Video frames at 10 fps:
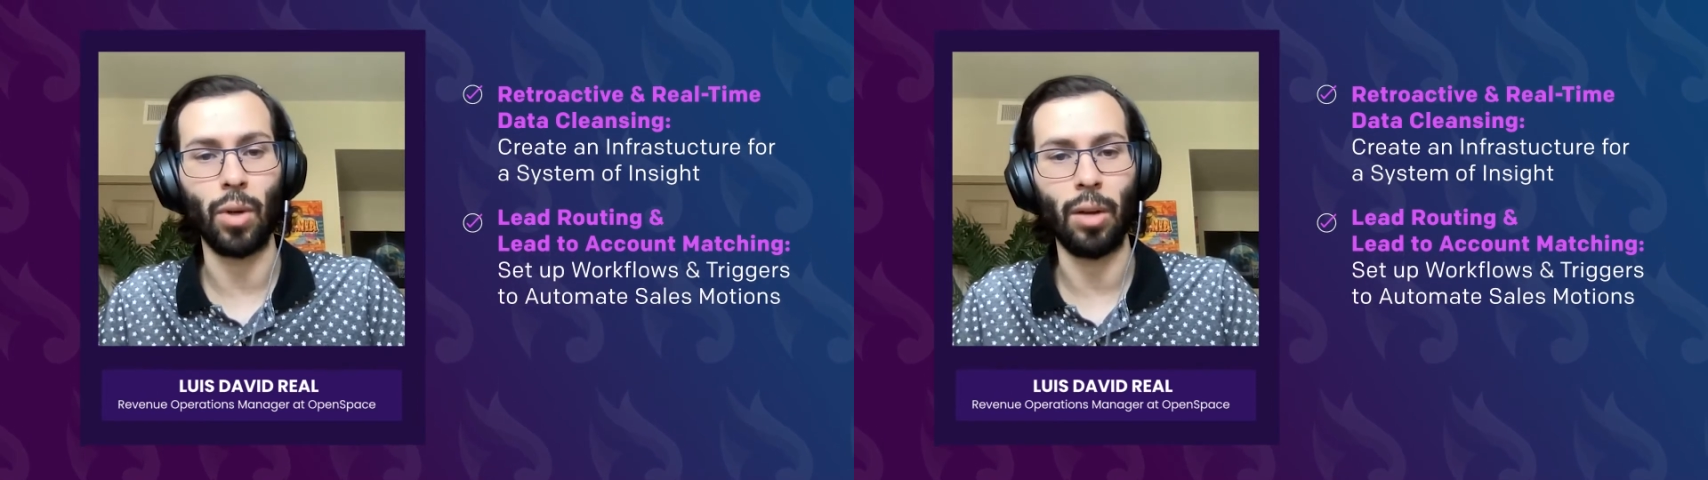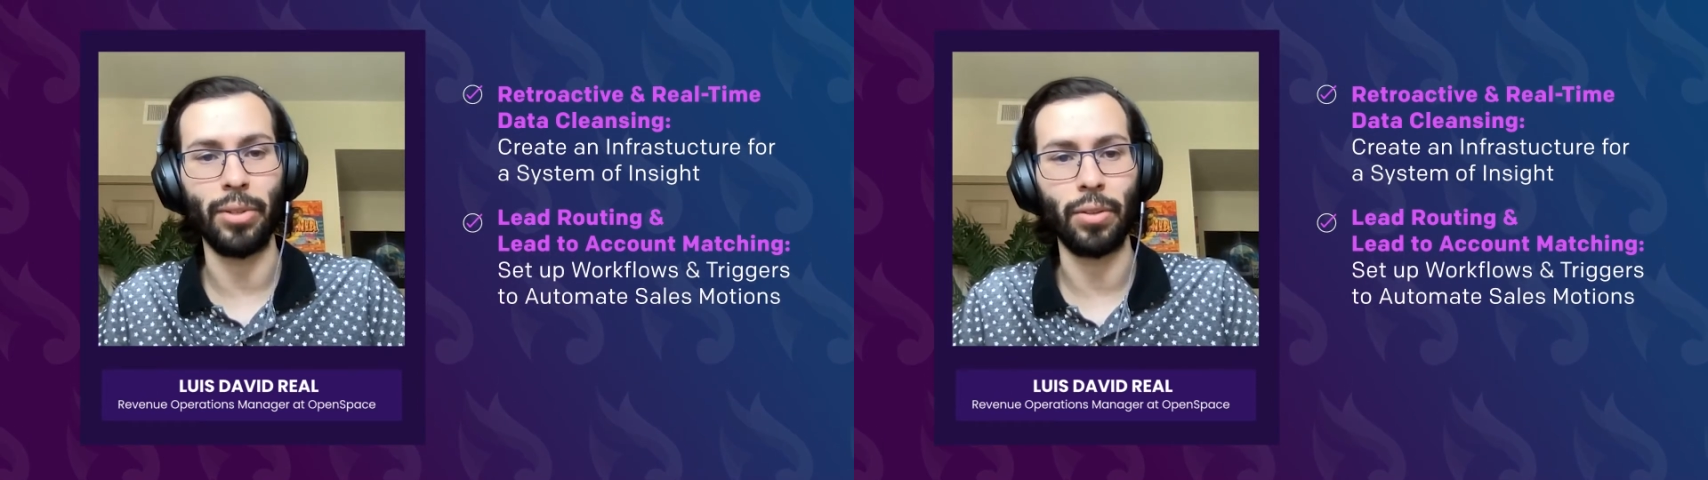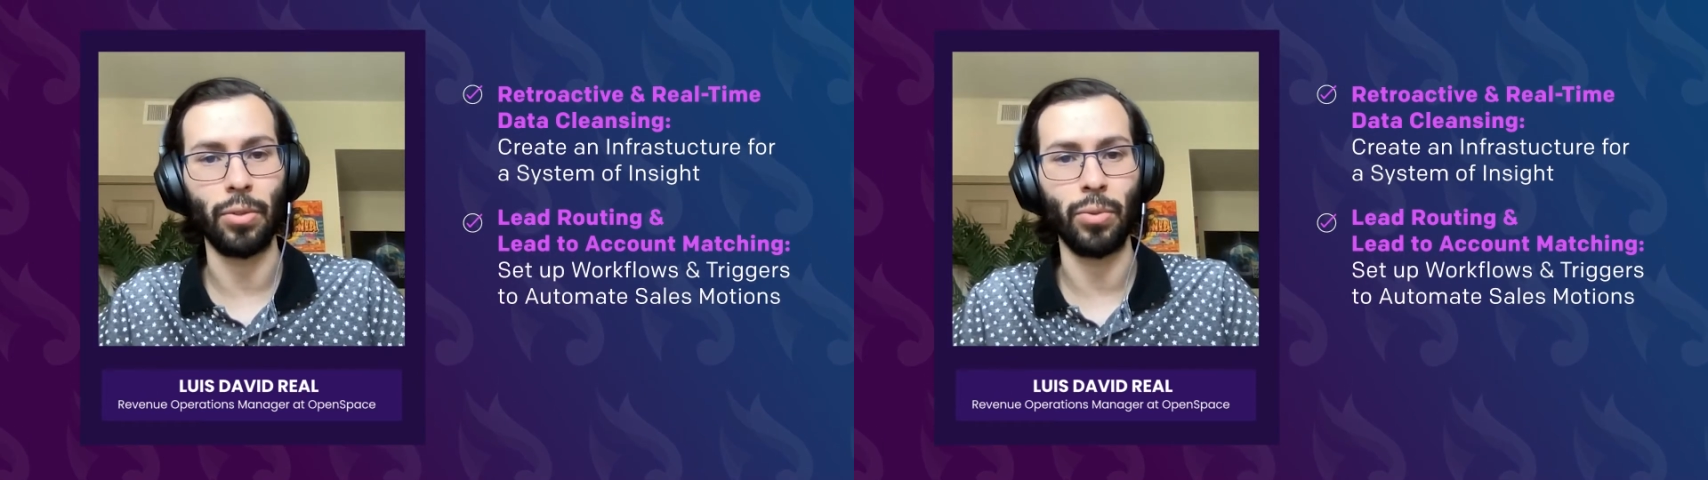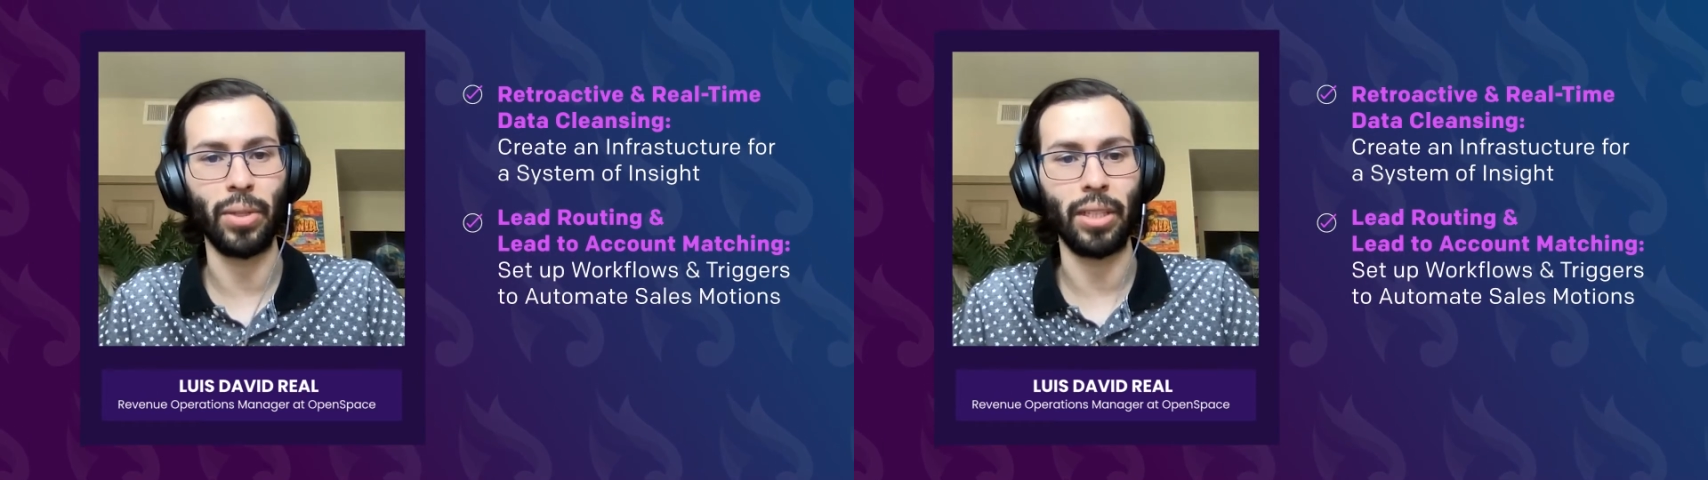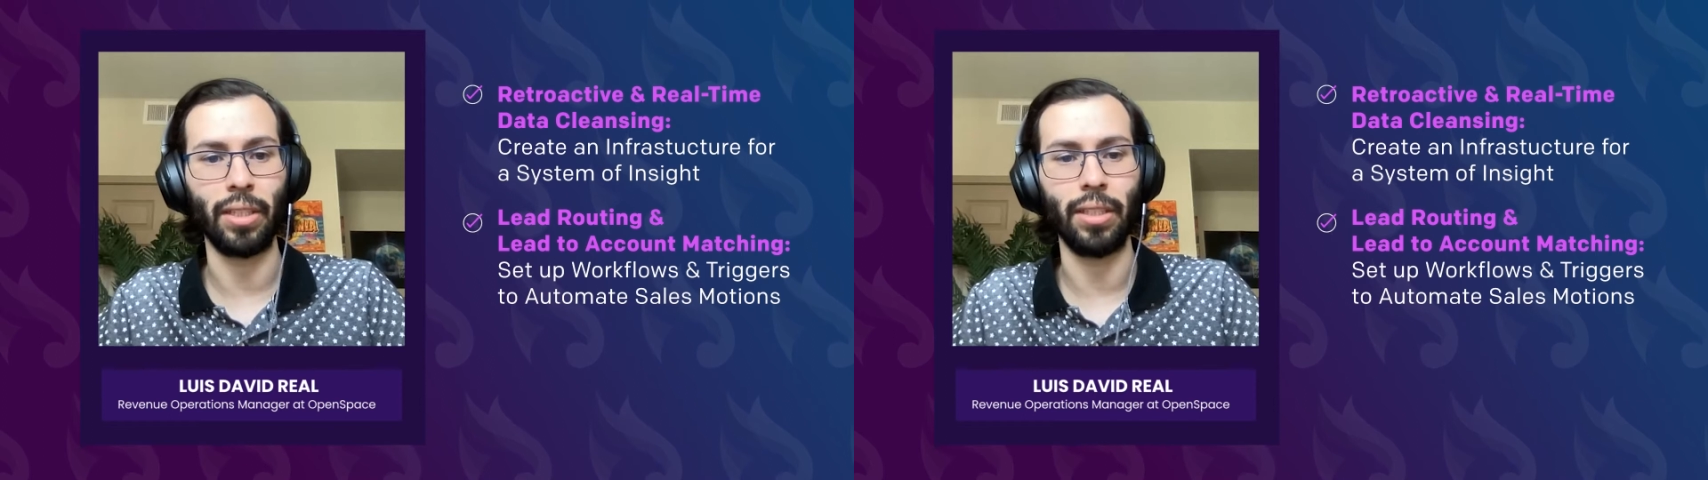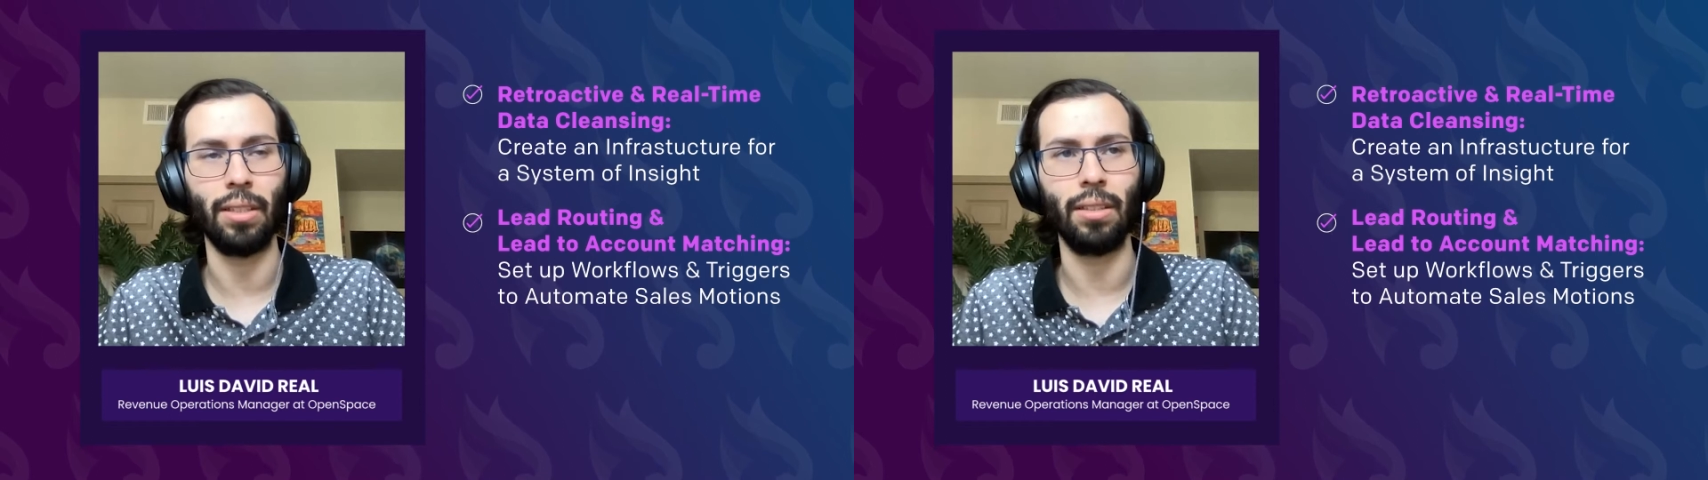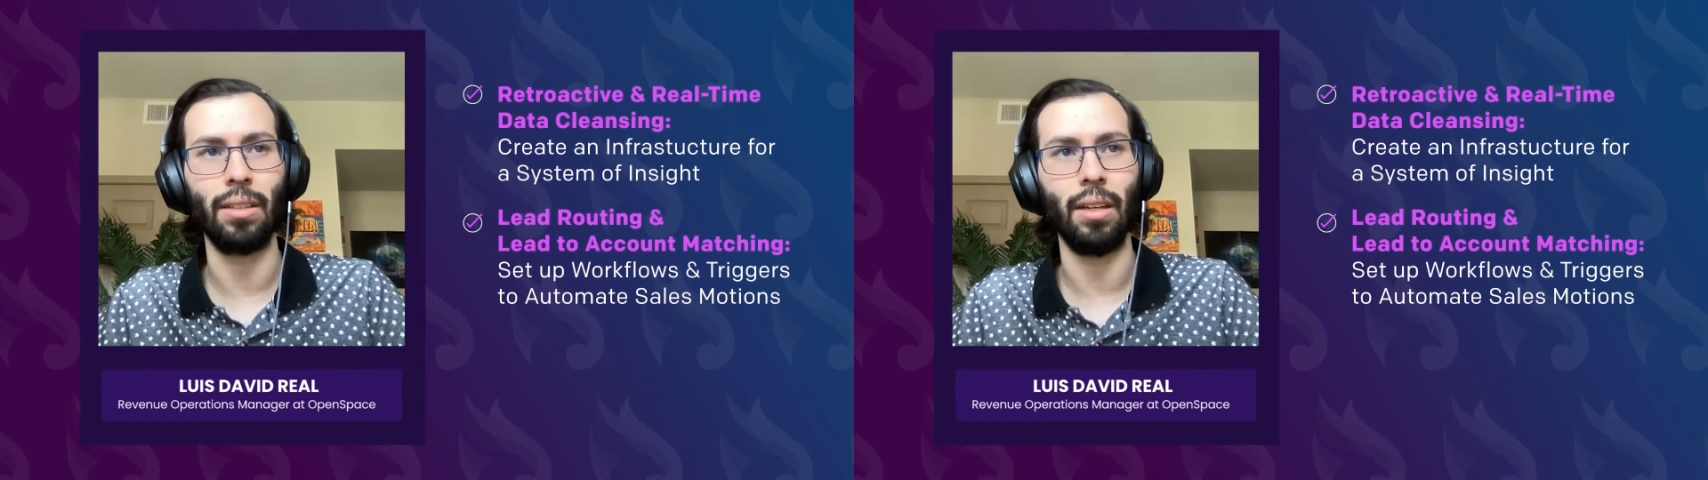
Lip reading: robin through RingLead.